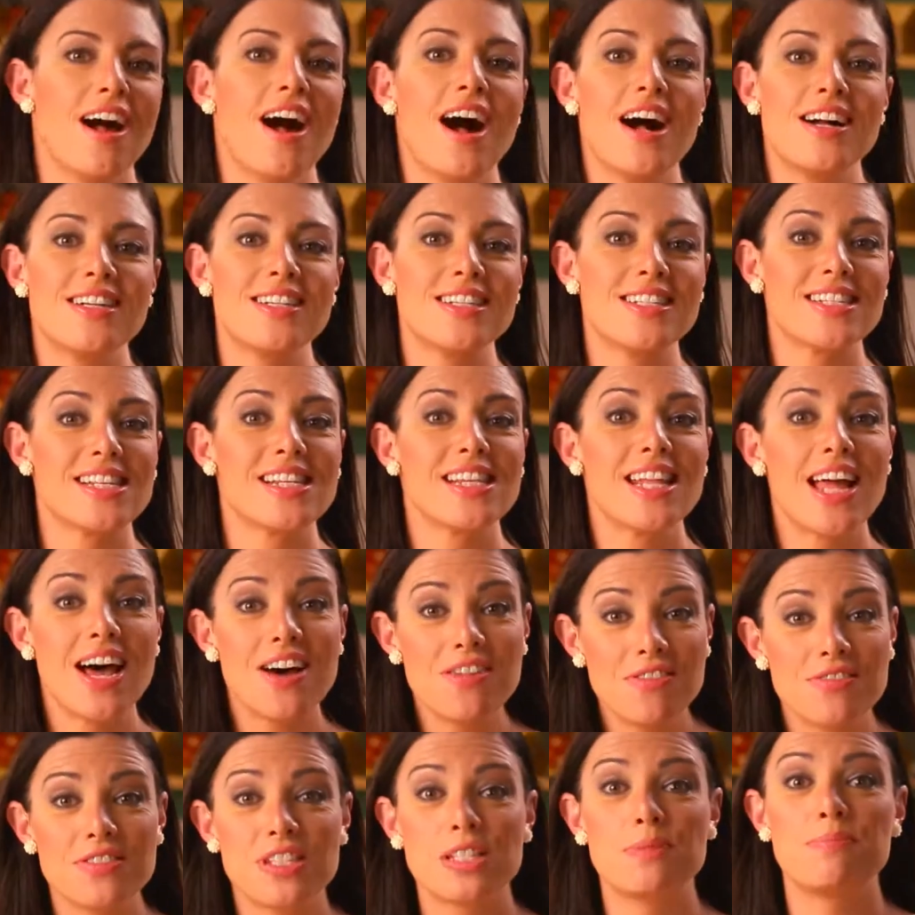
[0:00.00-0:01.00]
I just
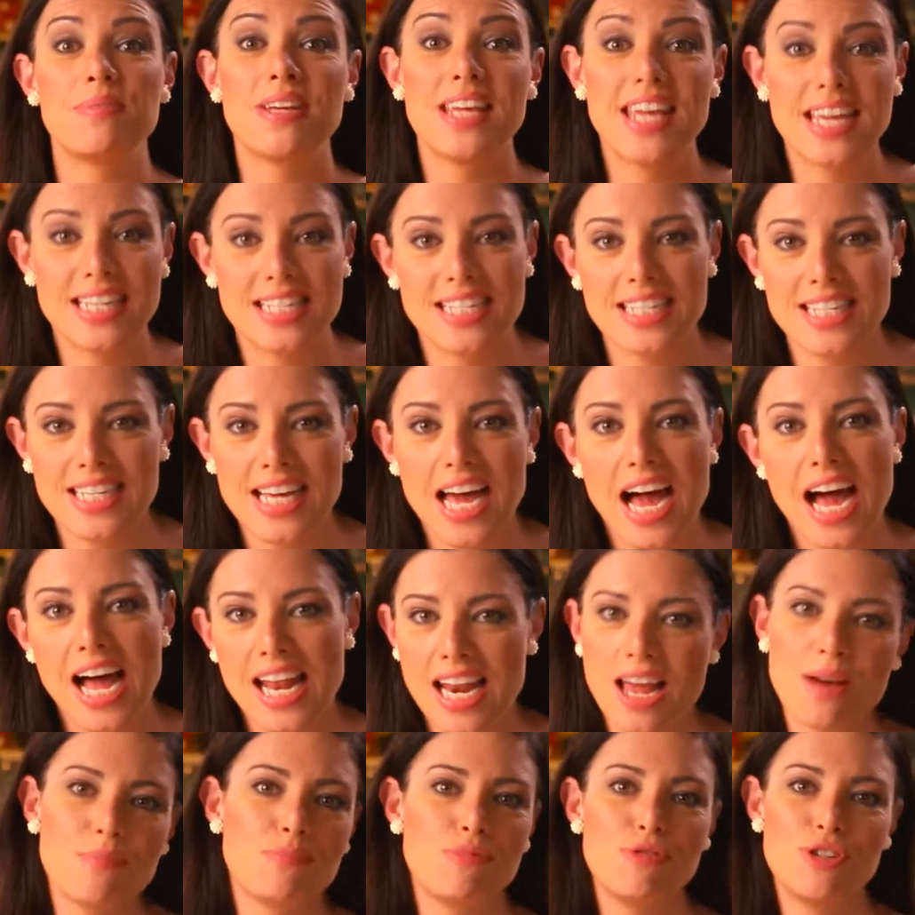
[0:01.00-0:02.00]
love spaghetti
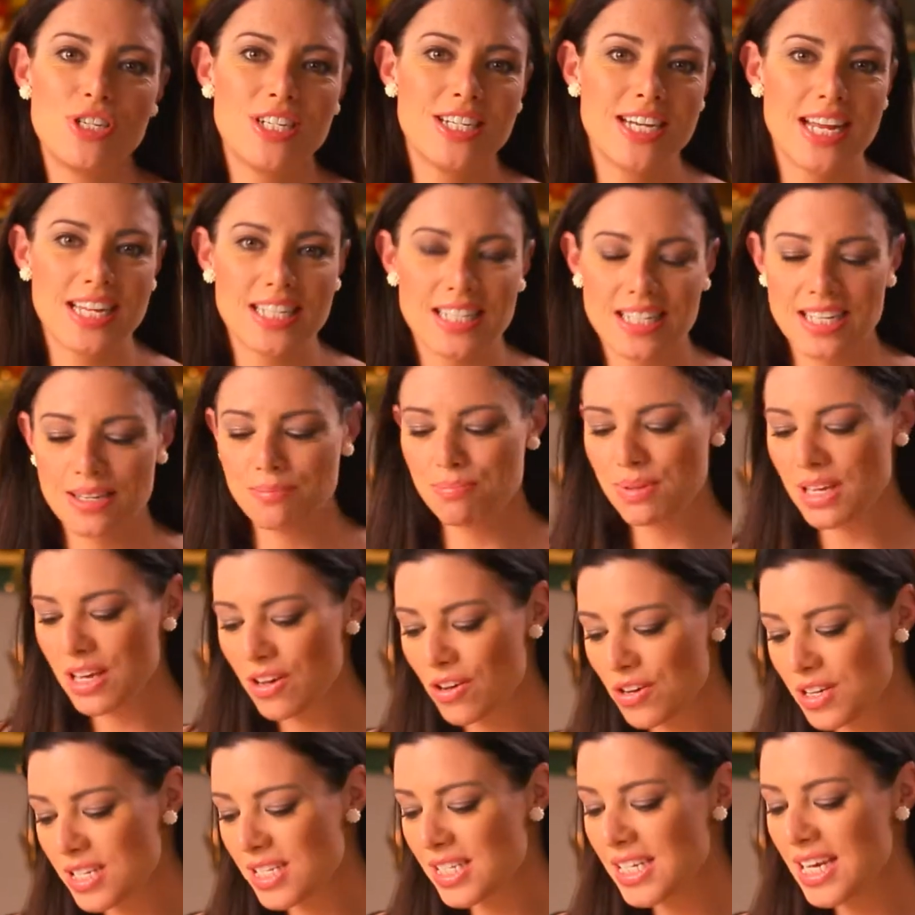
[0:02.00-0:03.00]
alla puttanesca
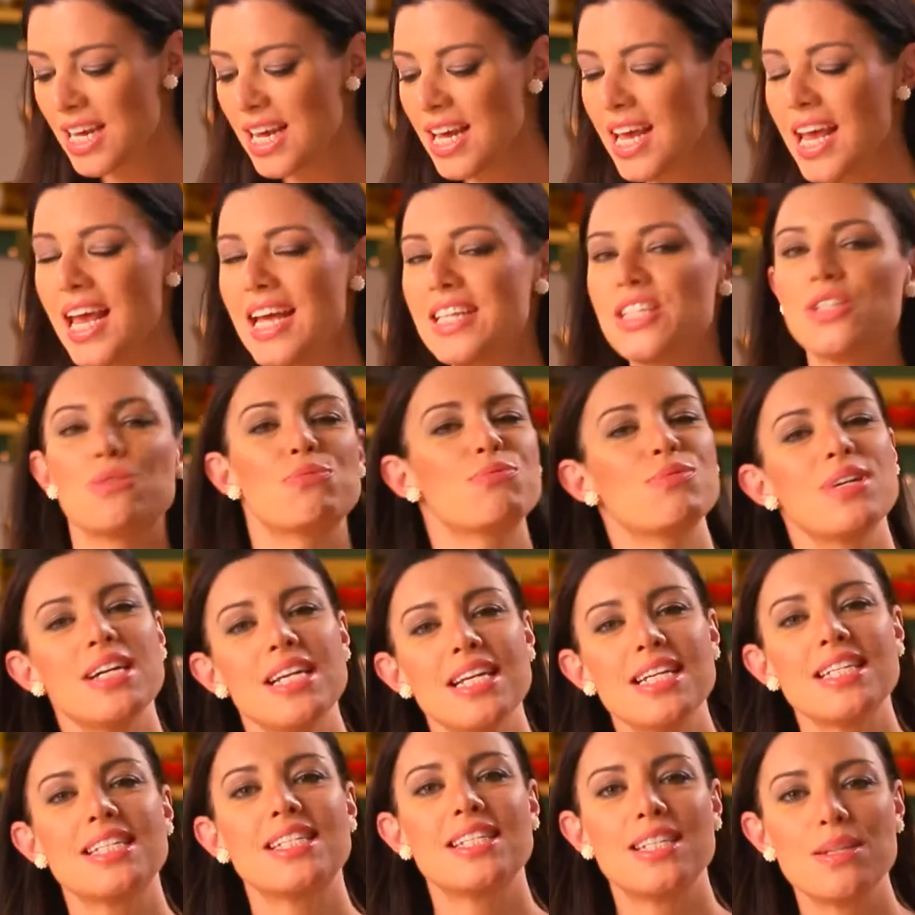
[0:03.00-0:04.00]
because it's a
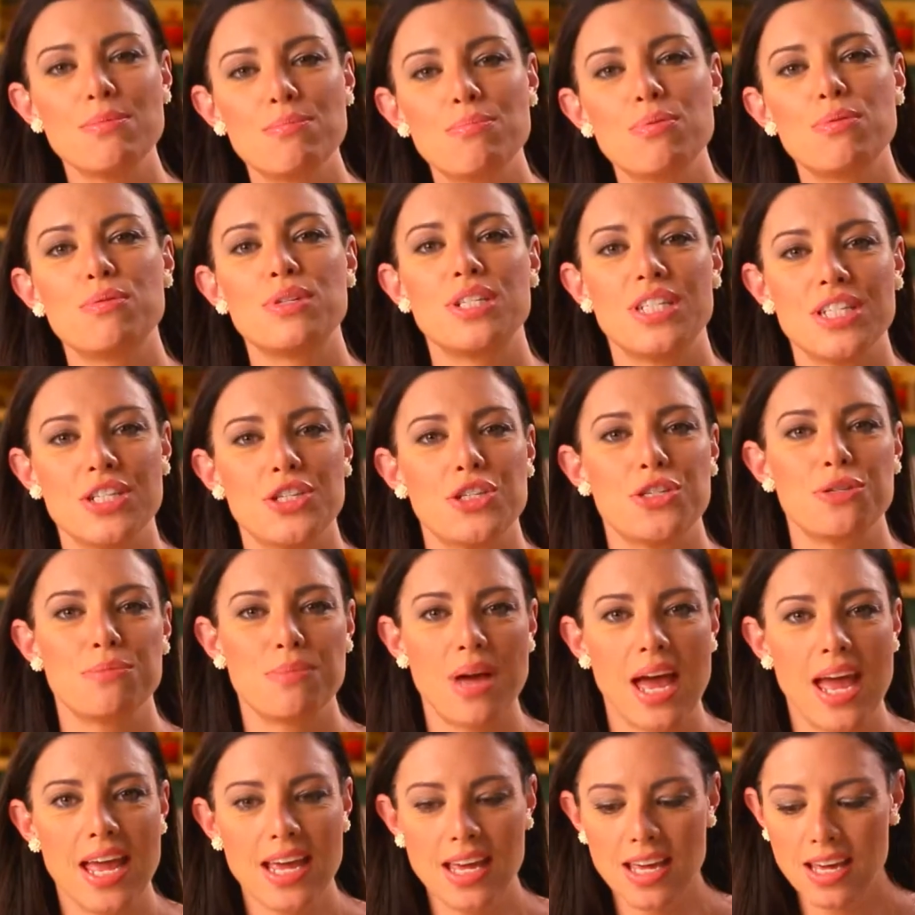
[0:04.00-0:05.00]
really simple dish to
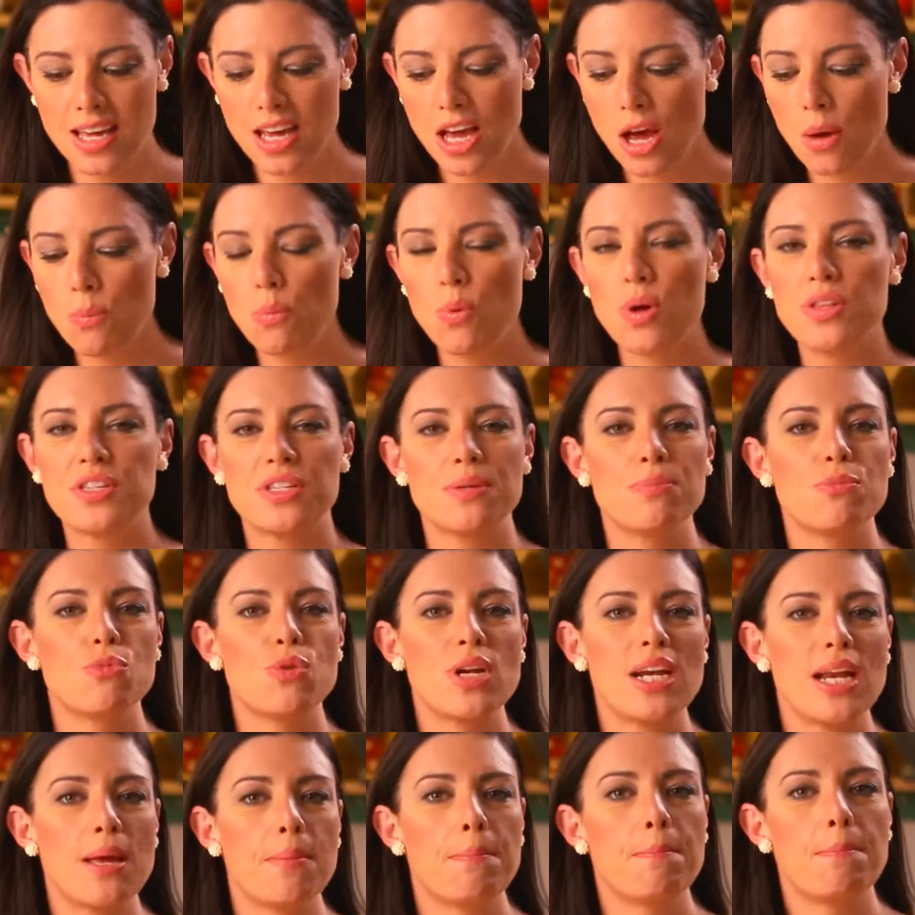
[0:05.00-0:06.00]
make with some
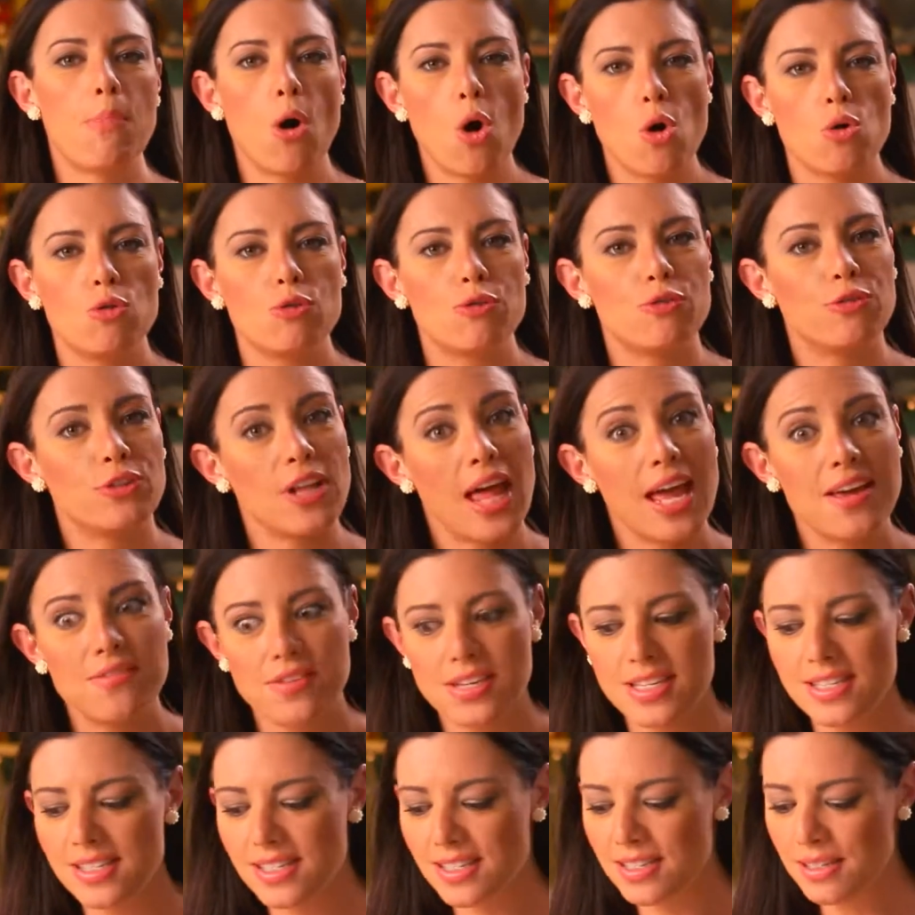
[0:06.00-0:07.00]
really bold
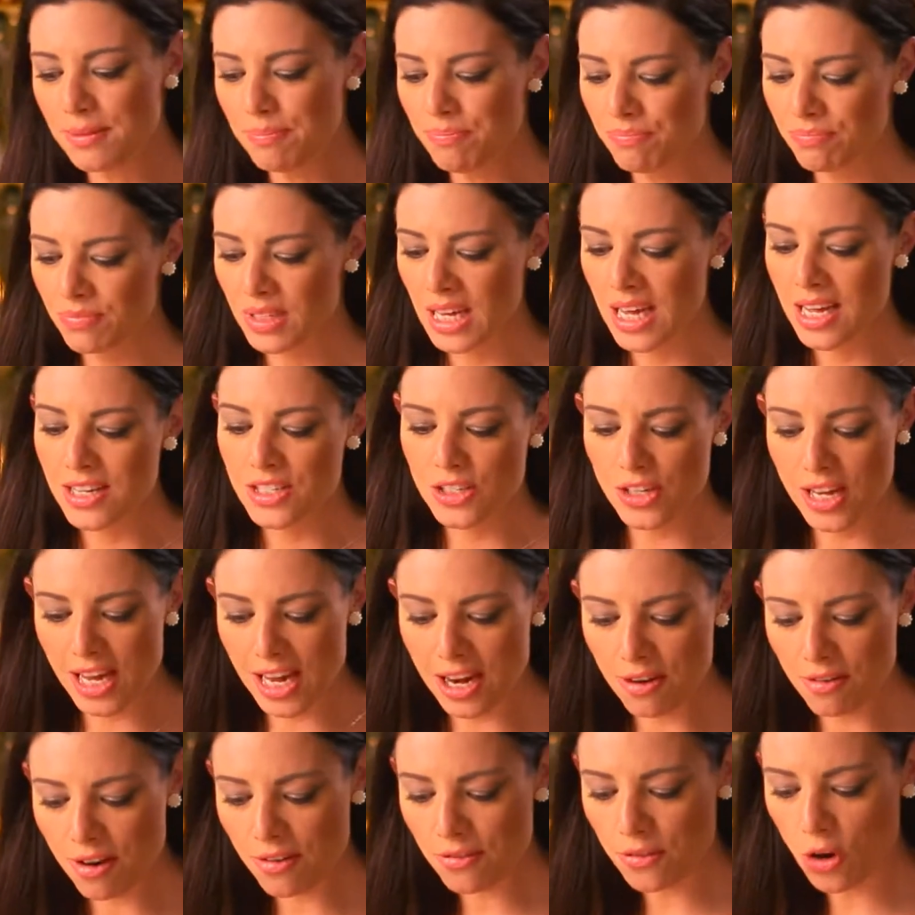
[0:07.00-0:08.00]
flavours. So
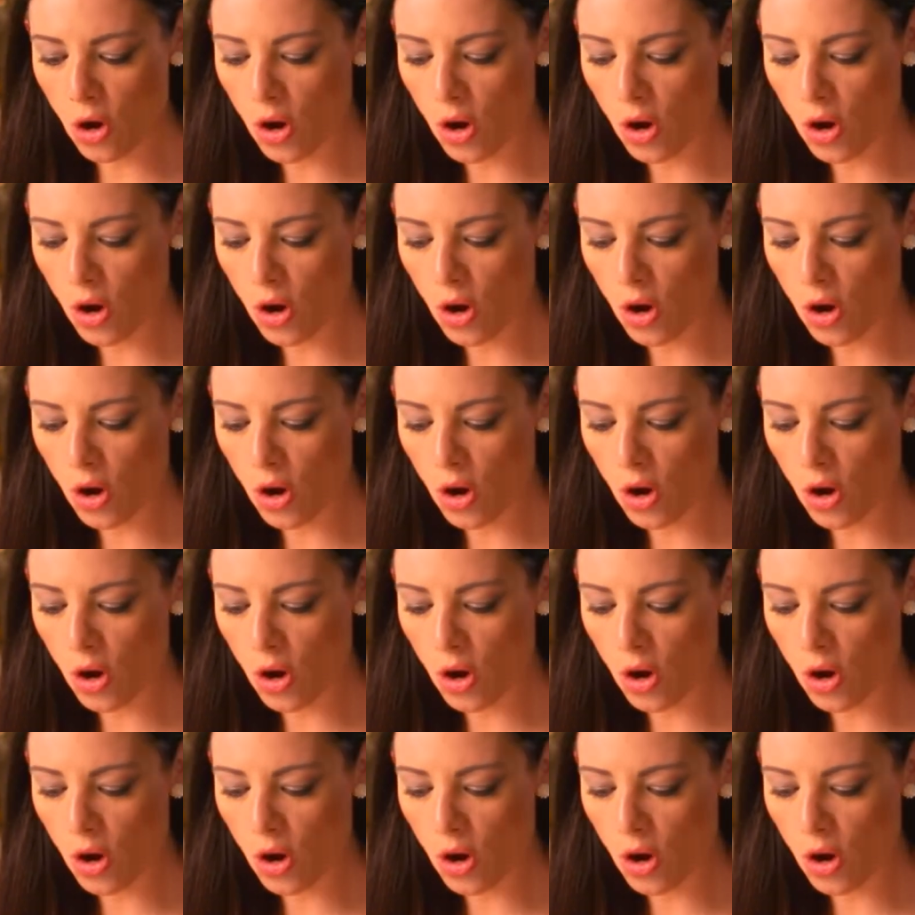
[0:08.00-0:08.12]
here I've